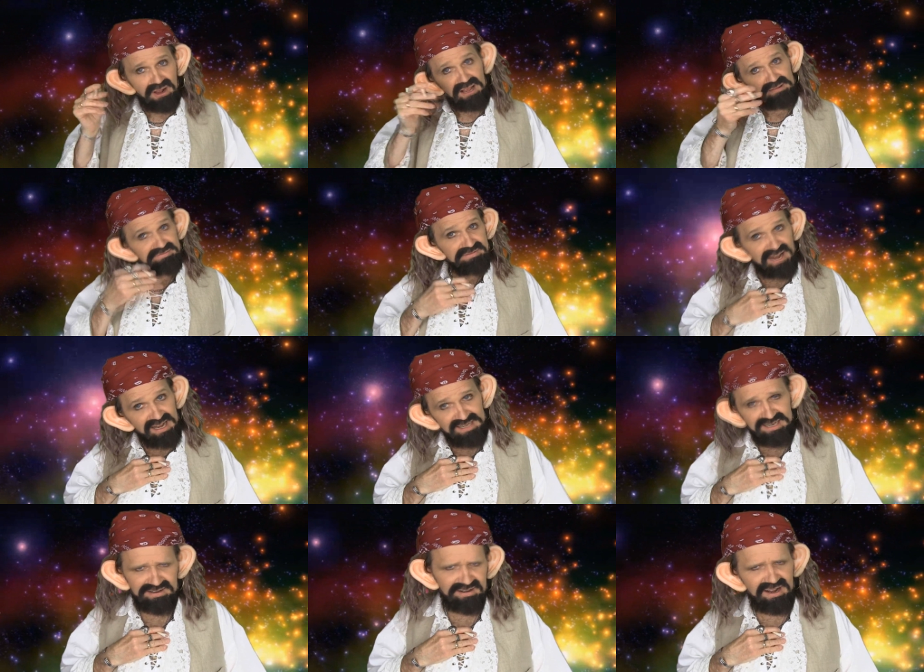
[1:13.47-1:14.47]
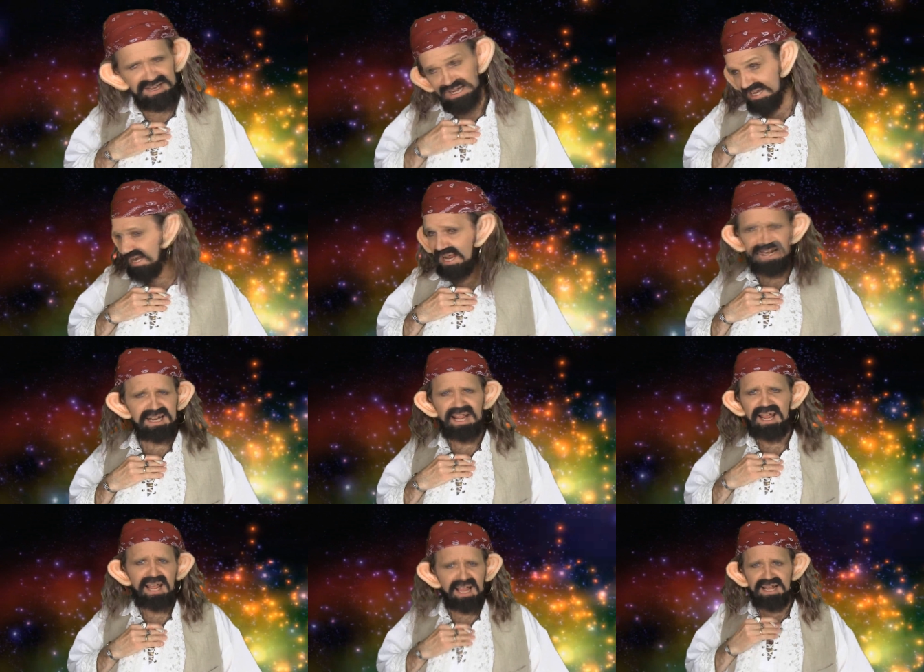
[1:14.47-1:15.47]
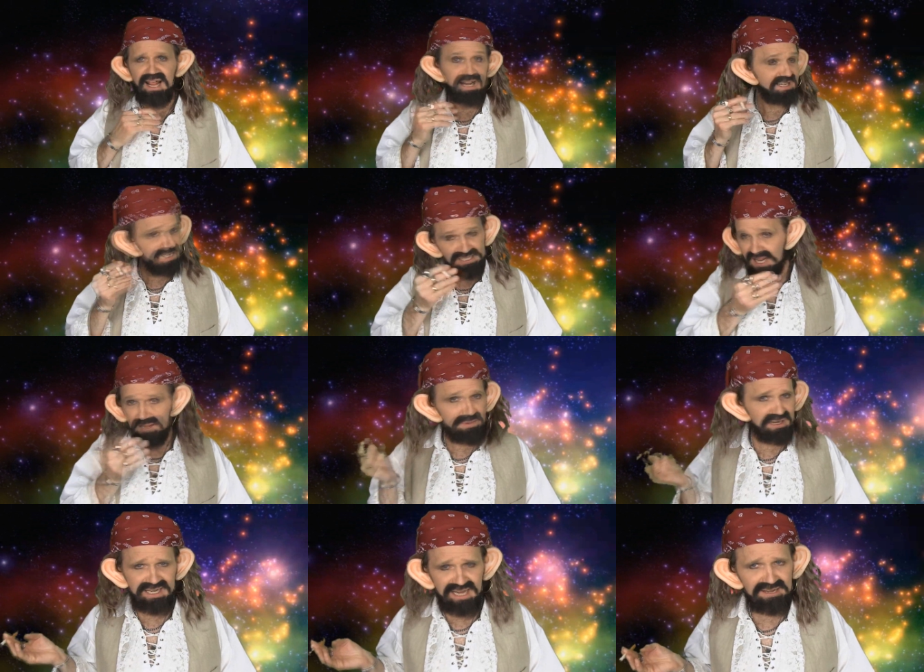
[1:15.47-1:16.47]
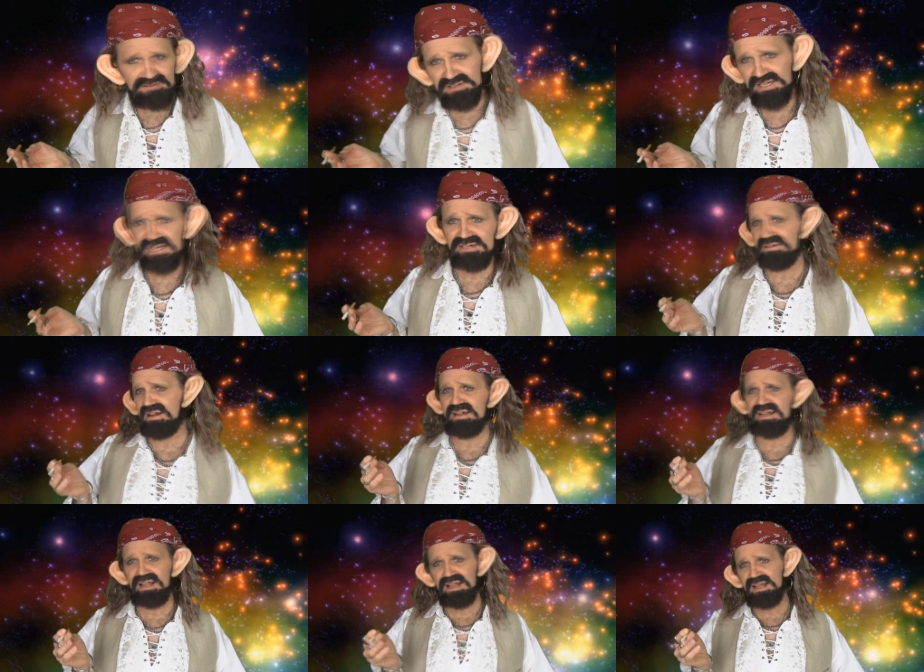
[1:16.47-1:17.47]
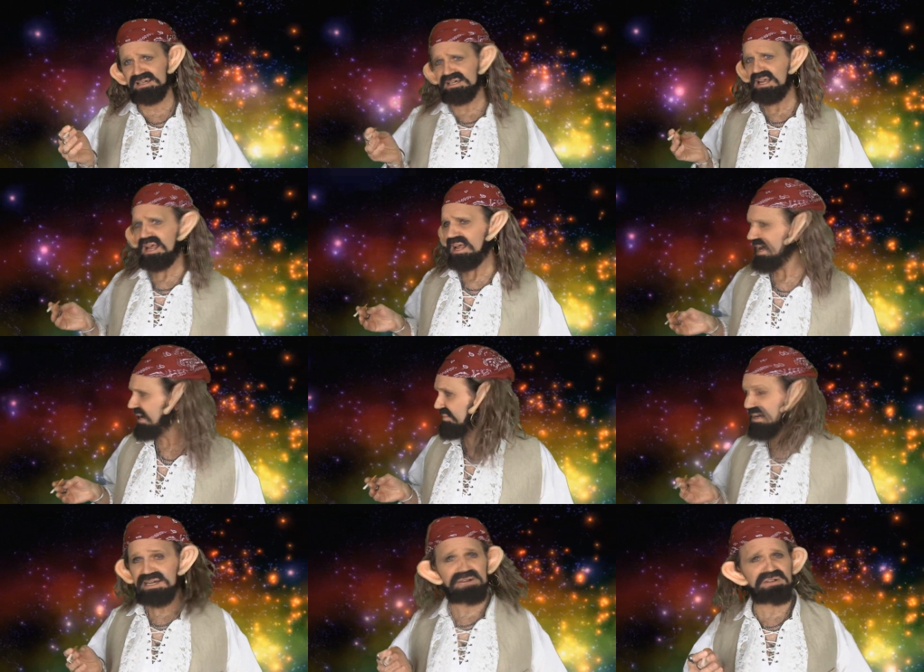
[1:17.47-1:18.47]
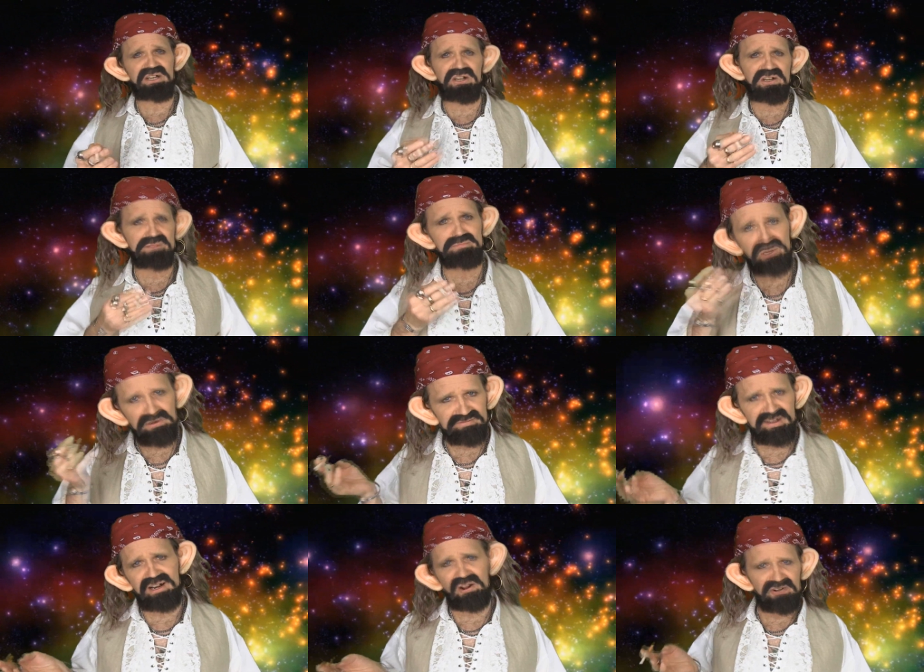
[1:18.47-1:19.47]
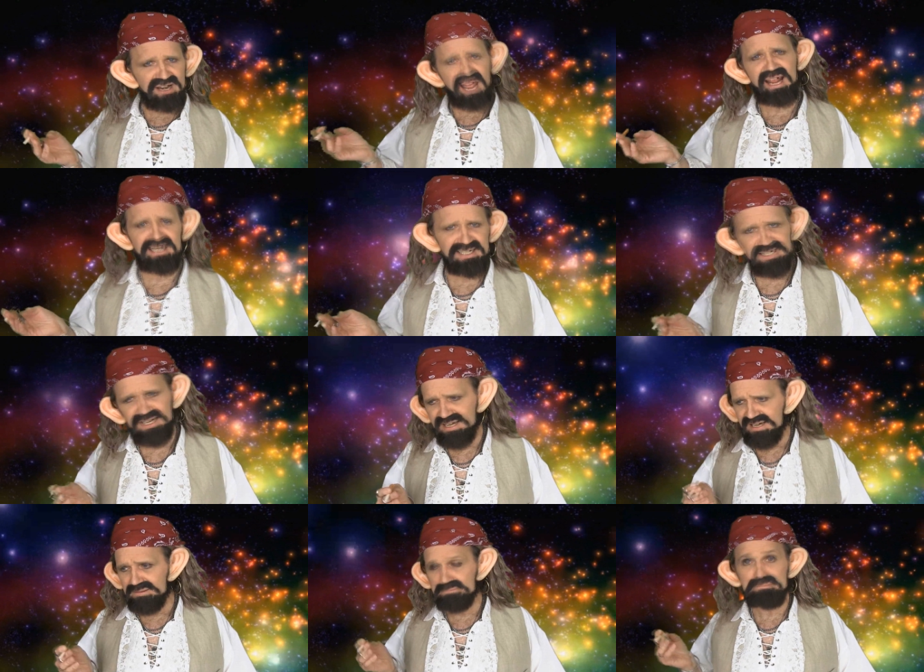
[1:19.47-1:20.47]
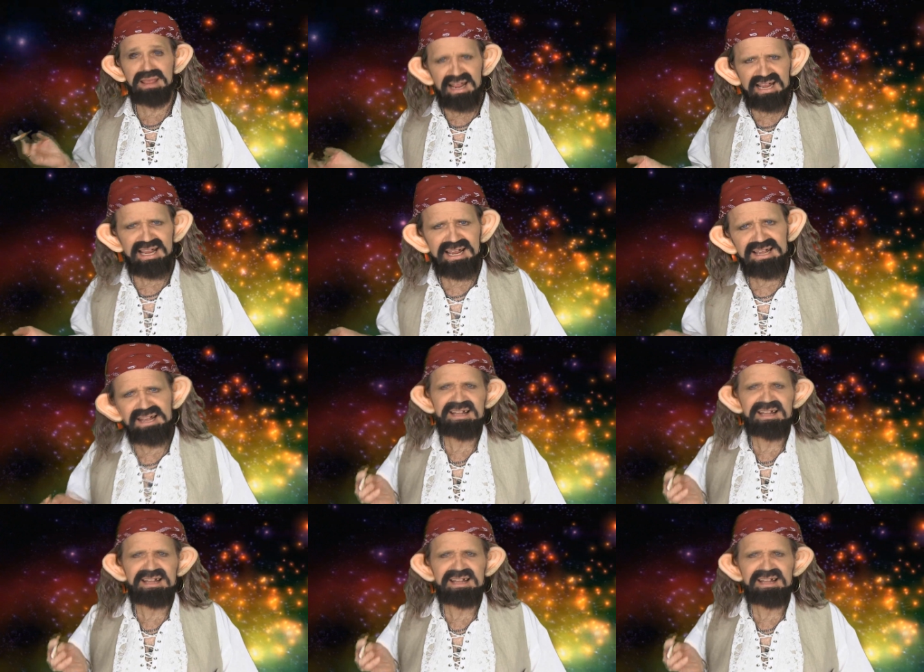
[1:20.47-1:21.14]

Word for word: my friend, right? Uh, and he's nobody else's, right? Uh, I mean, who are you going to move in on next? Mick?